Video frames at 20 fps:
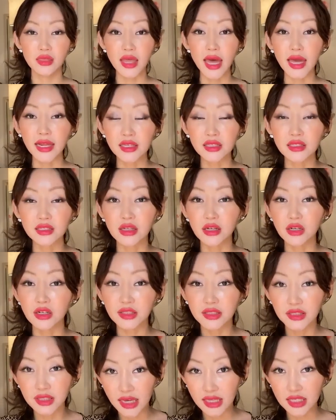That is
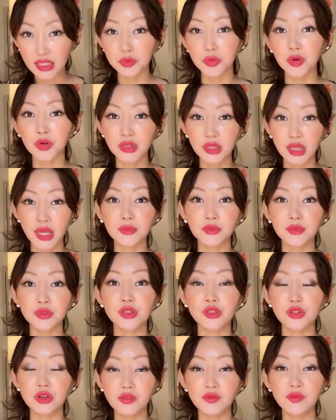their desperate attempt
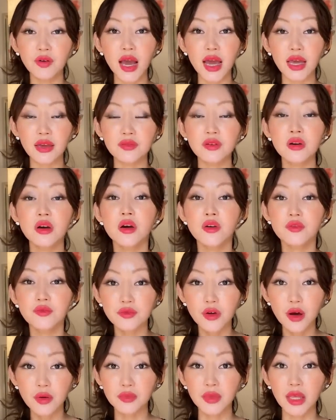to survive
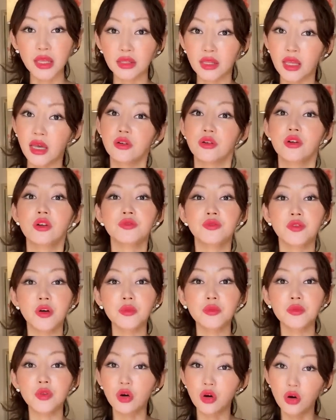from that terror,
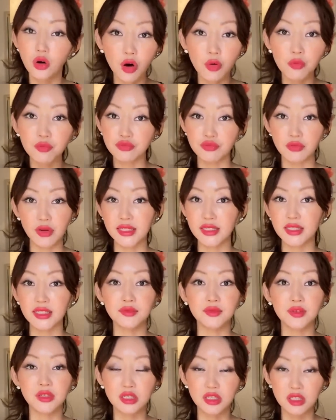from the
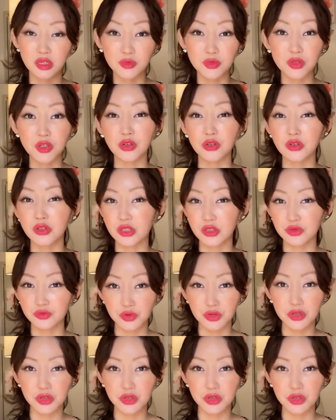oppressive Kim Jong-un's